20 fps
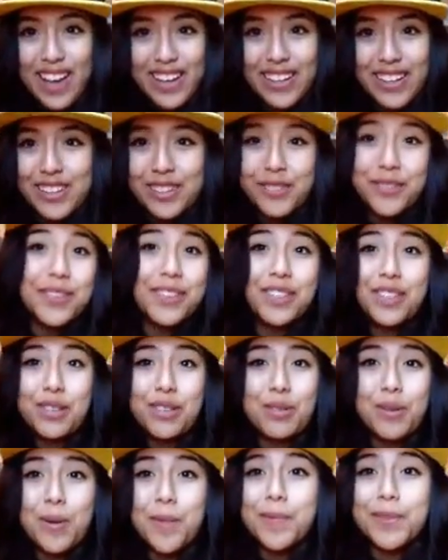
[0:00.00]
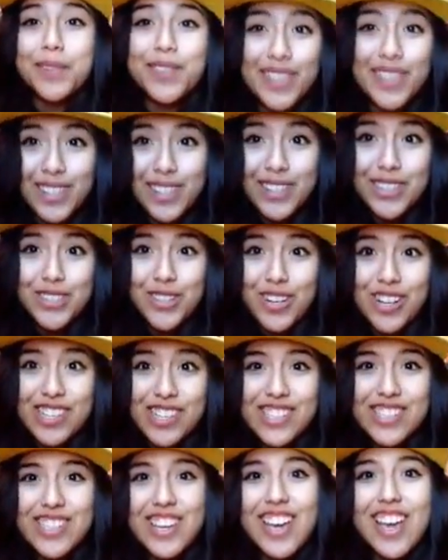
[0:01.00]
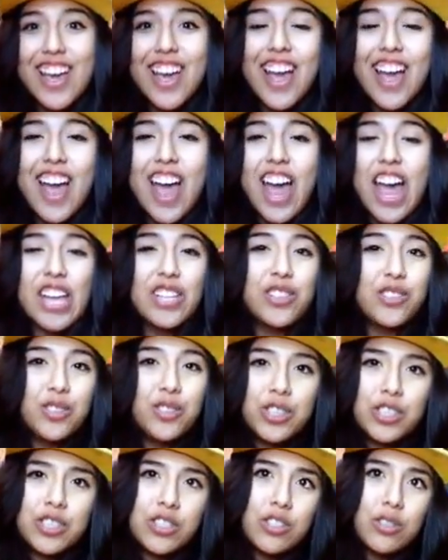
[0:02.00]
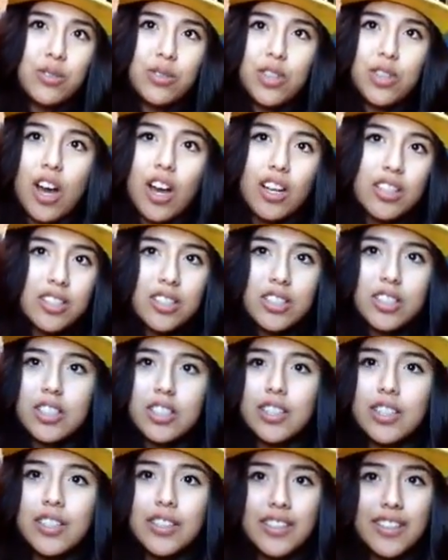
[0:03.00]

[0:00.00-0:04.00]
in, the one that you completely trust, and you talk to her